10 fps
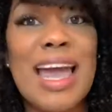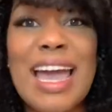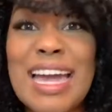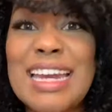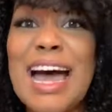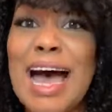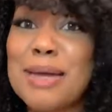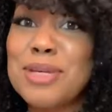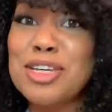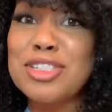And
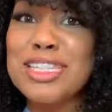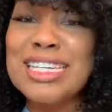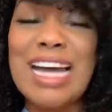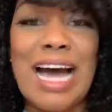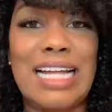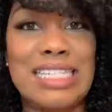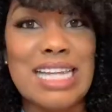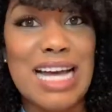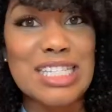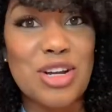I'm guilty, I did
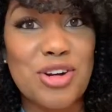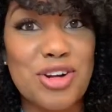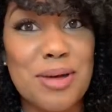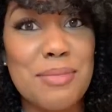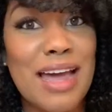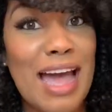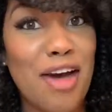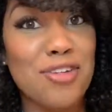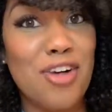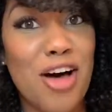not turn on my out of